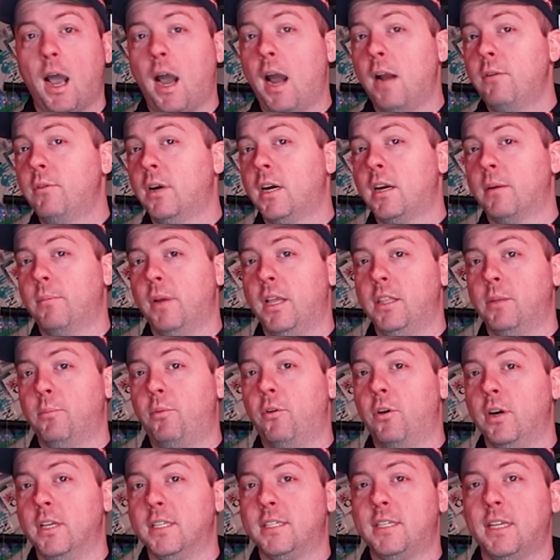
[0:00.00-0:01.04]
I'd recommend the
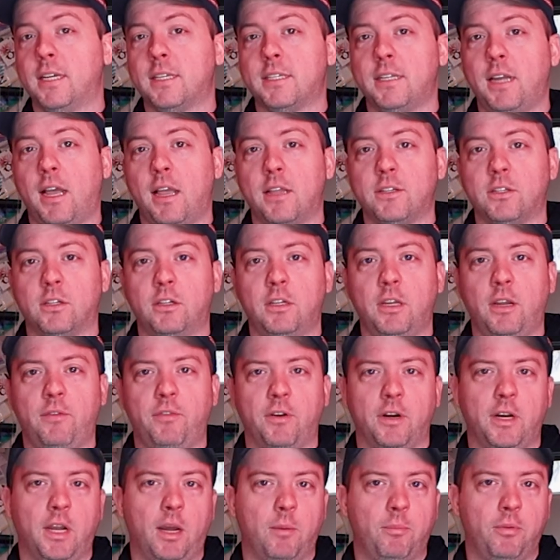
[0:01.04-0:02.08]
0.6 nozzle
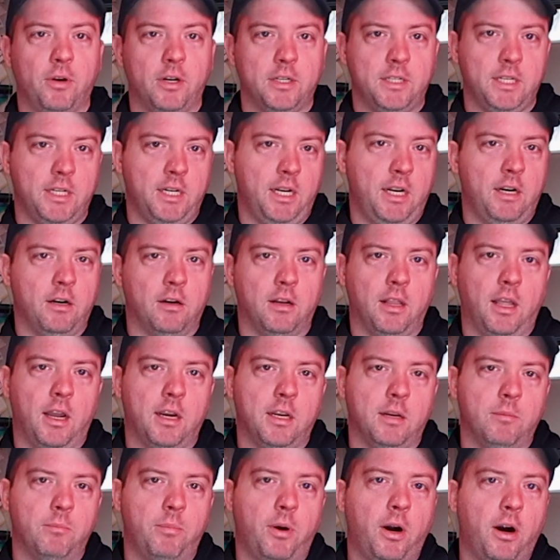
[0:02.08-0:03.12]
if you're not printing
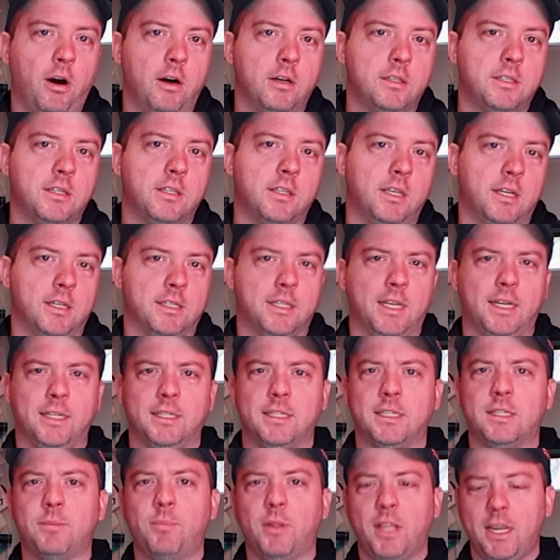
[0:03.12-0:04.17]
interlocking parts, things
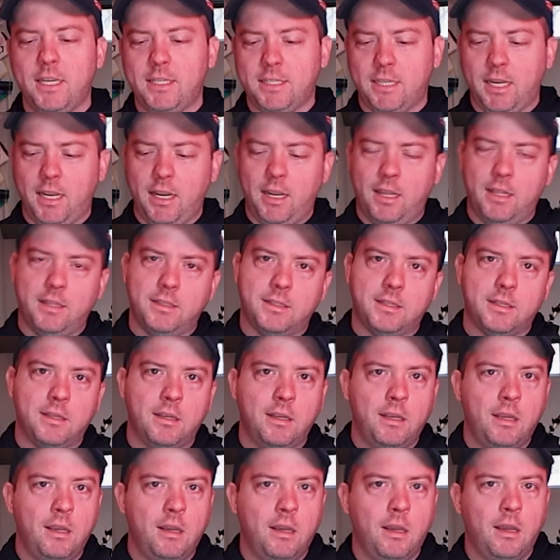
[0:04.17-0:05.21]
like display
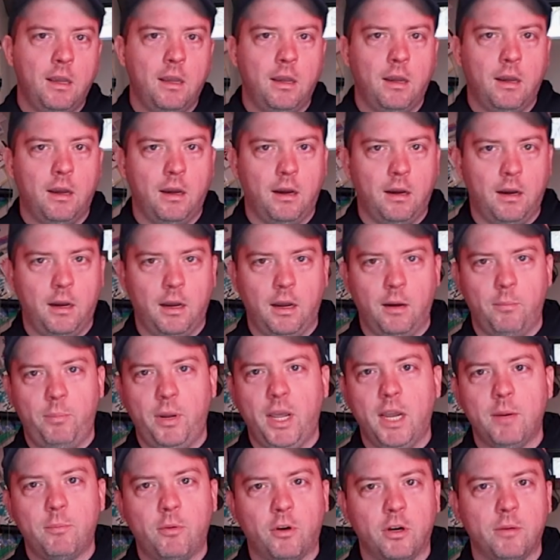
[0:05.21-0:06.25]
stands,
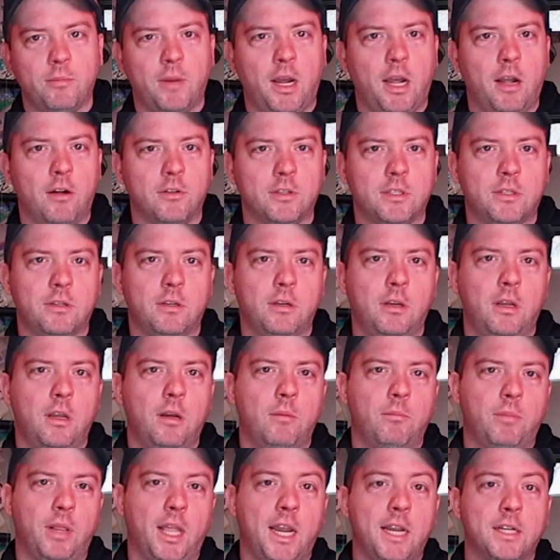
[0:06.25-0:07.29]
pegboard mounts,
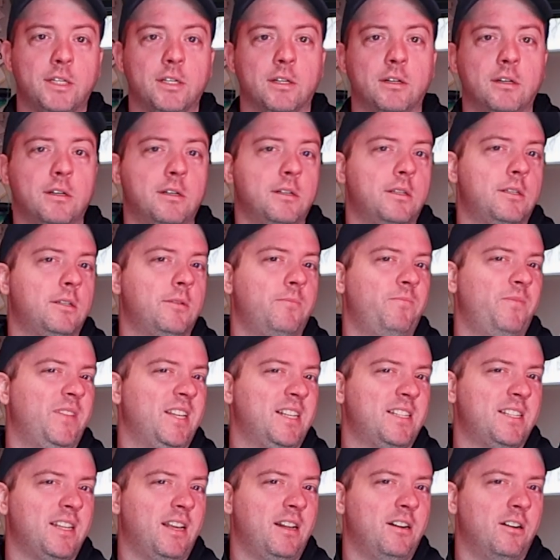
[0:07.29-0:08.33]
planters,
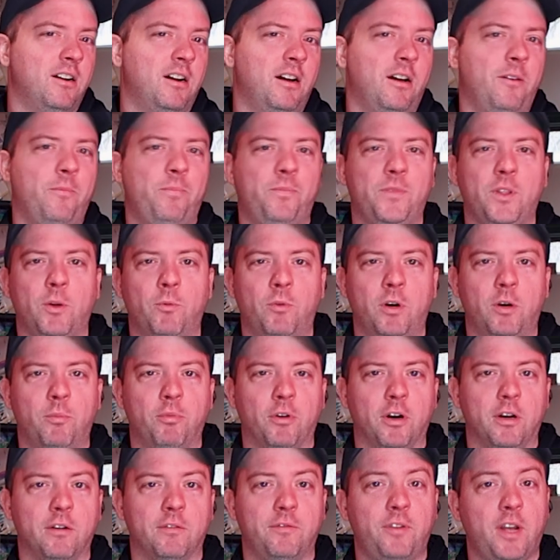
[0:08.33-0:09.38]
etc.
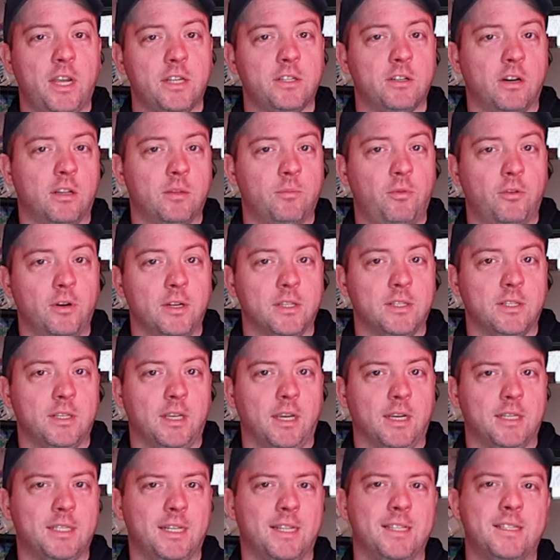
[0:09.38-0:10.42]
will print faster on the
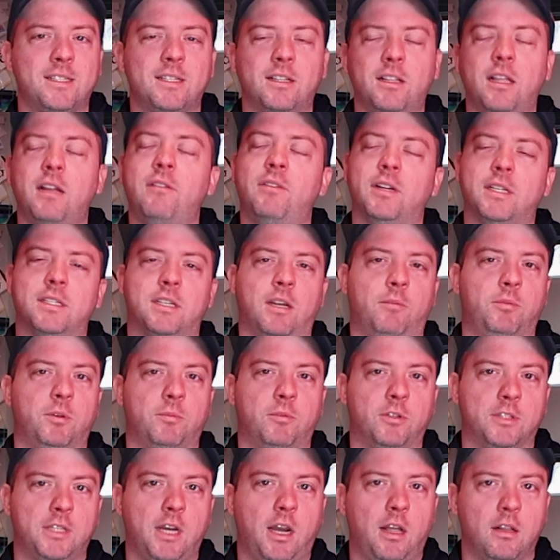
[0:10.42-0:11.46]
0.6 and still have
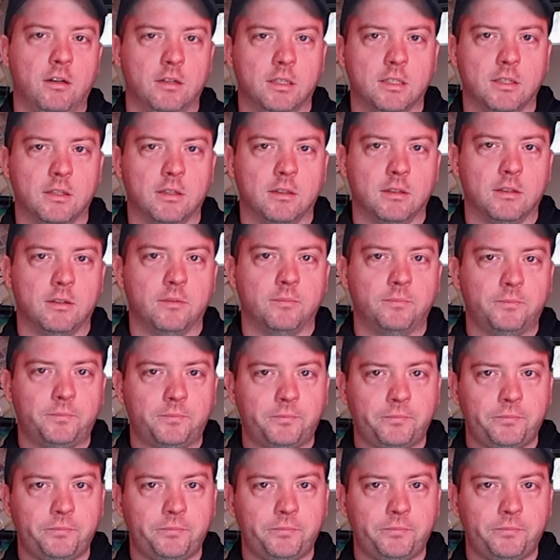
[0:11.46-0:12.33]
acceptable tolerances.